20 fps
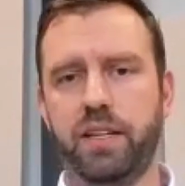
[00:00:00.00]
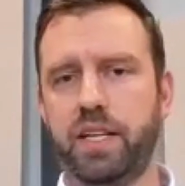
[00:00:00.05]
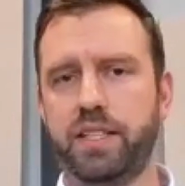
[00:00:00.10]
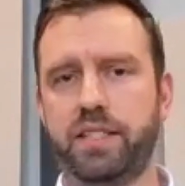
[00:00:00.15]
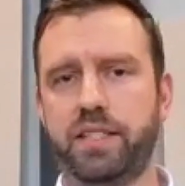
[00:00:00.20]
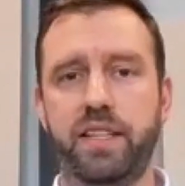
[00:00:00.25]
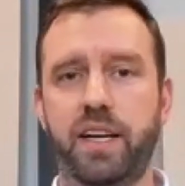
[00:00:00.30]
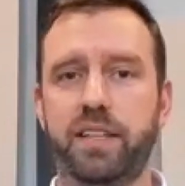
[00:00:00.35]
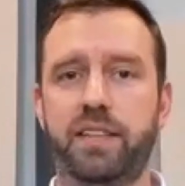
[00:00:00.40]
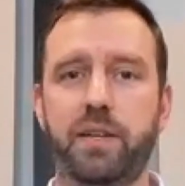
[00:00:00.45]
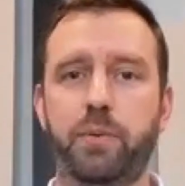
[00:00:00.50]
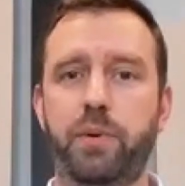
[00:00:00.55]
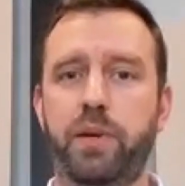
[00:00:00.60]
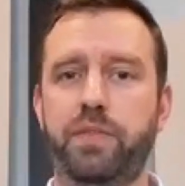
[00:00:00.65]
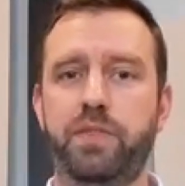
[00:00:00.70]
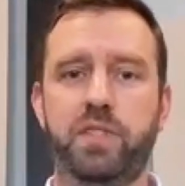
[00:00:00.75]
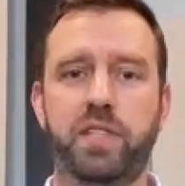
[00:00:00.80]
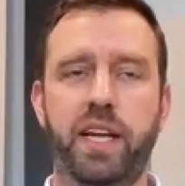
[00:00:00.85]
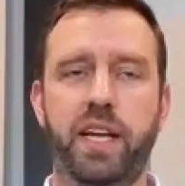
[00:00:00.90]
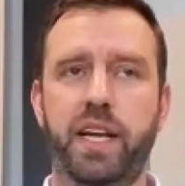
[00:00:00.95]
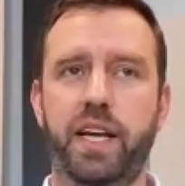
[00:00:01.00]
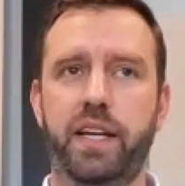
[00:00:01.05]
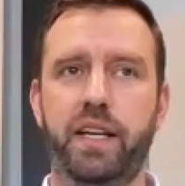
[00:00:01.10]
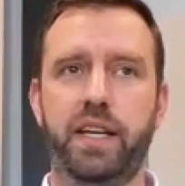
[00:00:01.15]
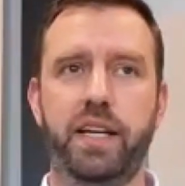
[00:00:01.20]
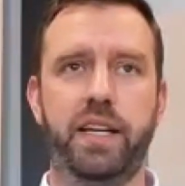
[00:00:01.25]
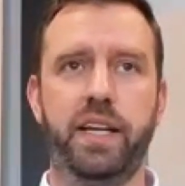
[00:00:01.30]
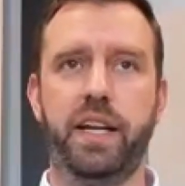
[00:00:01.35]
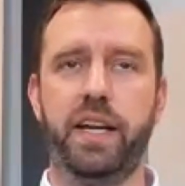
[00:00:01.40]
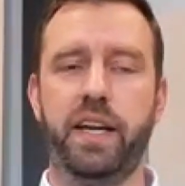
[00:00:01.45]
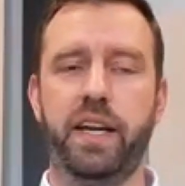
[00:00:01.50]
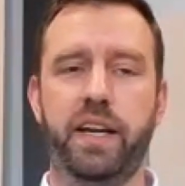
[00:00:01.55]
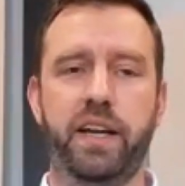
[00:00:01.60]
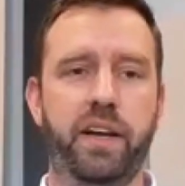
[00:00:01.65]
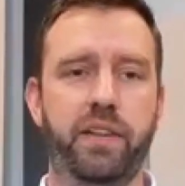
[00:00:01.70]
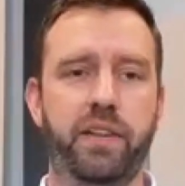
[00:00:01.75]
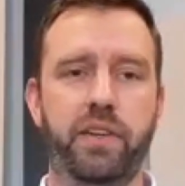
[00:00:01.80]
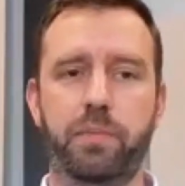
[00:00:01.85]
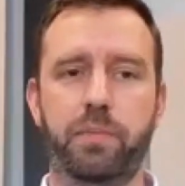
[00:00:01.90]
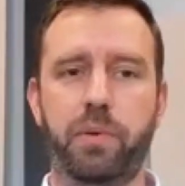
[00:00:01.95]
it's nothing we've seen in
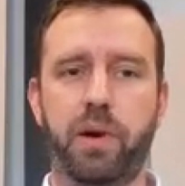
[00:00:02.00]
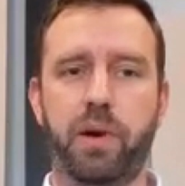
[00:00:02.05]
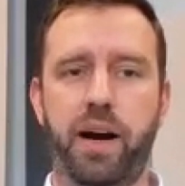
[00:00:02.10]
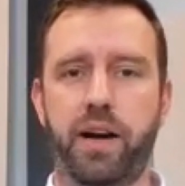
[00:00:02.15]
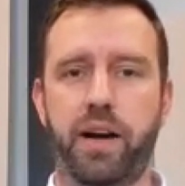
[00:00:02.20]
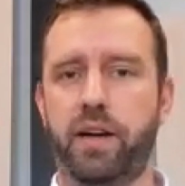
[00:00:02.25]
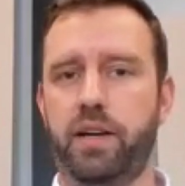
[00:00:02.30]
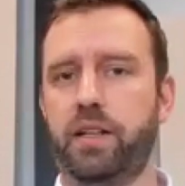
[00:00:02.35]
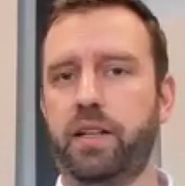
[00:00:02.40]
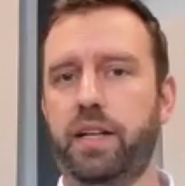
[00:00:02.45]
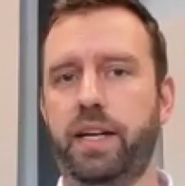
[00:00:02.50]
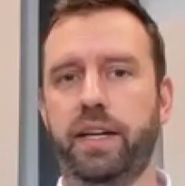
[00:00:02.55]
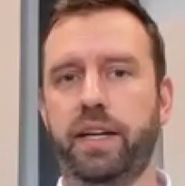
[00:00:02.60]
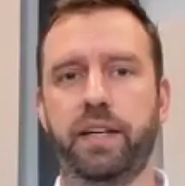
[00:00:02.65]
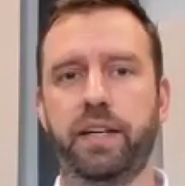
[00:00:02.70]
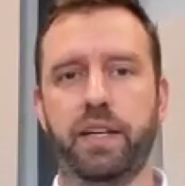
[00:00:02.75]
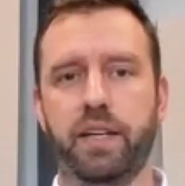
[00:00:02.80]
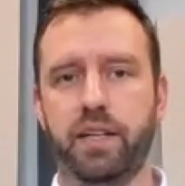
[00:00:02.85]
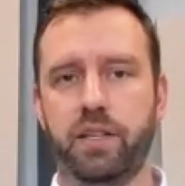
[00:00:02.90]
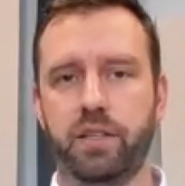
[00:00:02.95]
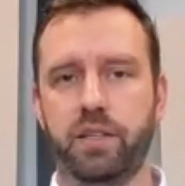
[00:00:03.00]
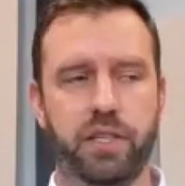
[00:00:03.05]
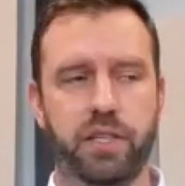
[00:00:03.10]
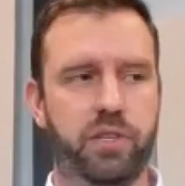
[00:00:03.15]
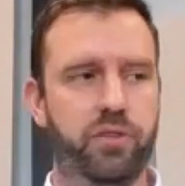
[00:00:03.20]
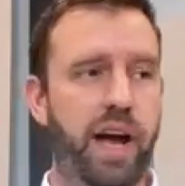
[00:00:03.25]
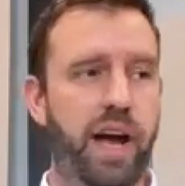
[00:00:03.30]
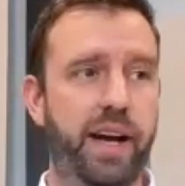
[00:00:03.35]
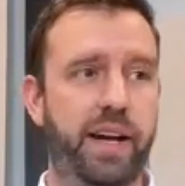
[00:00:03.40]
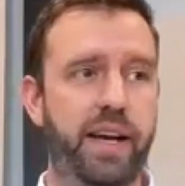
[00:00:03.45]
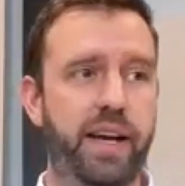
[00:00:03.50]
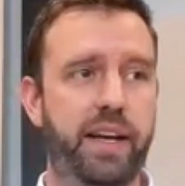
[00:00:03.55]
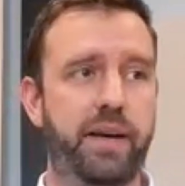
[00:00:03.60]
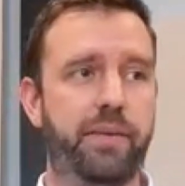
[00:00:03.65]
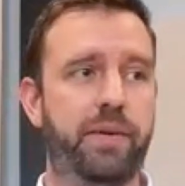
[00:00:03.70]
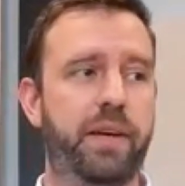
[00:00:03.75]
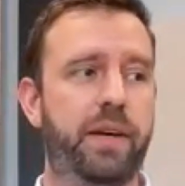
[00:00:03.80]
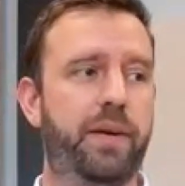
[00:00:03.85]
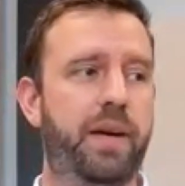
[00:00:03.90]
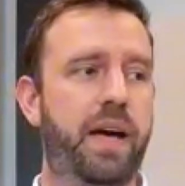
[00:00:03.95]
any other prior, like the crack
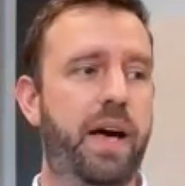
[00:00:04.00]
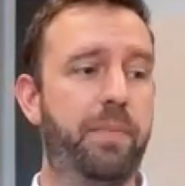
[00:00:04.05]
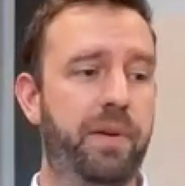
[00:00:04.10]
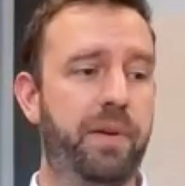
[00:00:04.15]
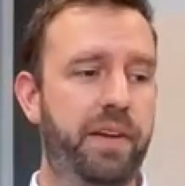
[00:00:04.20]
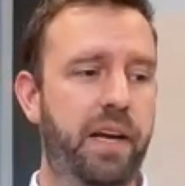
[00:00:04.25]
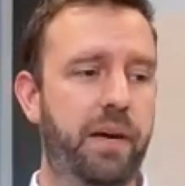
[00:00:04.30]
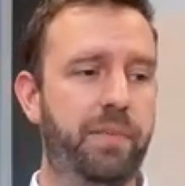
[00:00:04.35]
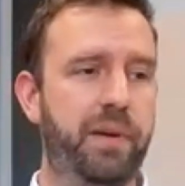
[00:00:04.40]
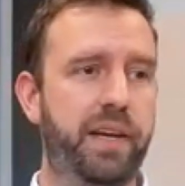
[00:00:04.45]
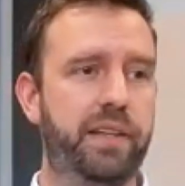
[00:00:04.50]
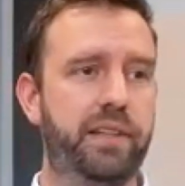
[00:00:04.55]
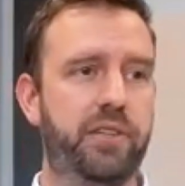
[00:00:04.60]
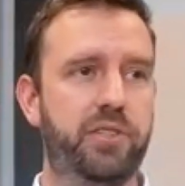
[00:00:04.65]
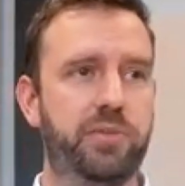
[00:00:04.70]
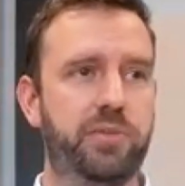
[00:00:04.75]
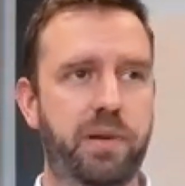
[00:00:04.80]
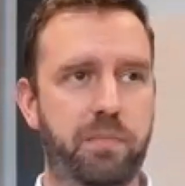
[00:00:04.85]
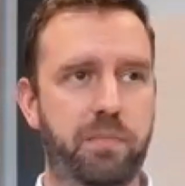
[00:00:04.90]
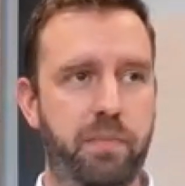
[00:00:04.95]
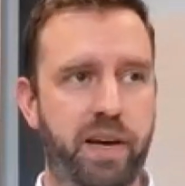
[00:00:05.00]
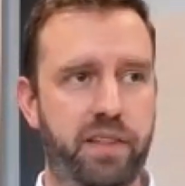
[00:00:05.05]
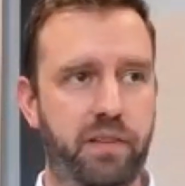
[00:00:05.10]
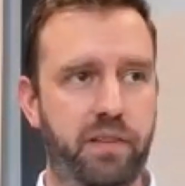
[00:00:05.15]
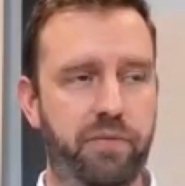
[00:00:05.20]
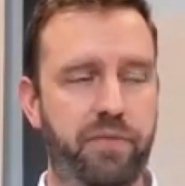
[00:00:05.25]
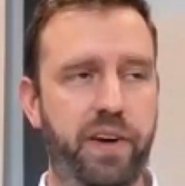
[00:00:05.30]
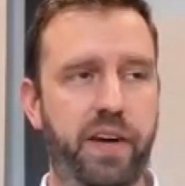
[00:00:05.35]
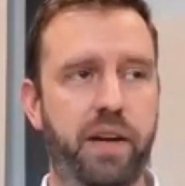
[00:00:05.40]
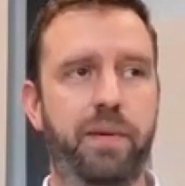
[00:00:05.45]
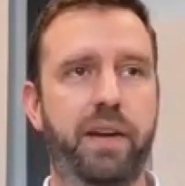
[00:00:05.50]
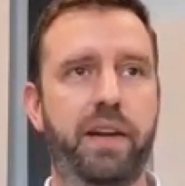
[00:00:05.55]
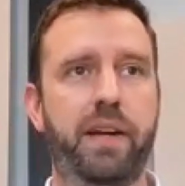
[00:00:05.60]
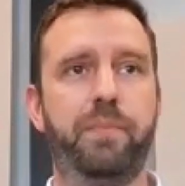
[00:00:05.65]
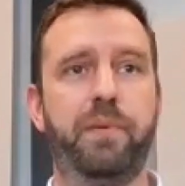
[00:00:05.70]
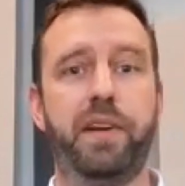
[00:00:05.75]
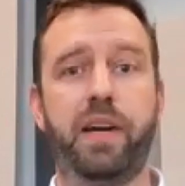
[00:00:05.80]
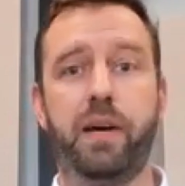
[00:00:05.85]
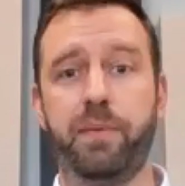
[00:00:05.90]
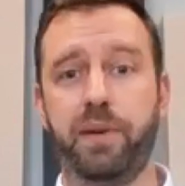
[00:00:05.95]
epidemic. There's been methamphetamine
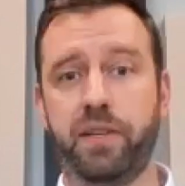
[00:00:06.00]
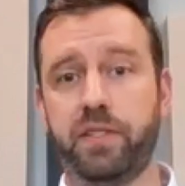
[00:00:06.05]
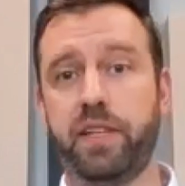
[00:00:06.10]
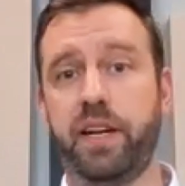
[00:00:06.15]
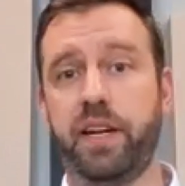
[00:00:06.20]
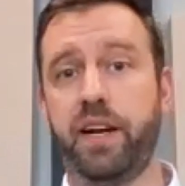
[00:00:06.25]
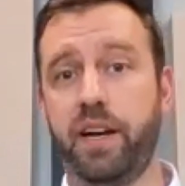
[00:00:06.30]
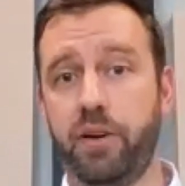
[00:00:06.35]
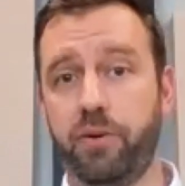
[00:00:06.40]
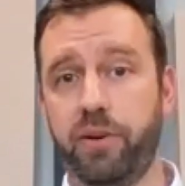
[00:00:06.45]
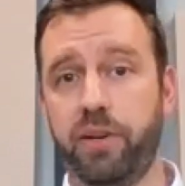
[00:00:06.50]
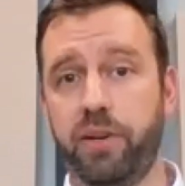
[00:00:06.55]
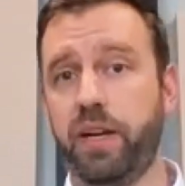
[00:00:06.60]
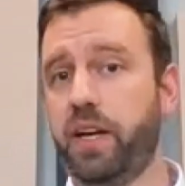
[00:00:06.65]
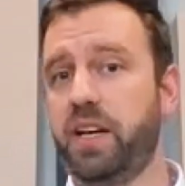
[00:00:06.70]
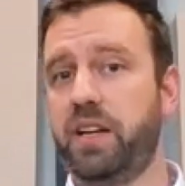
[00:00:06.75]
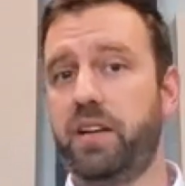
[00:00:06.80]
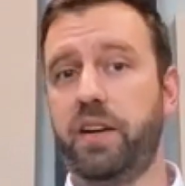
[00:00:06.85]
epidemics and the heroin.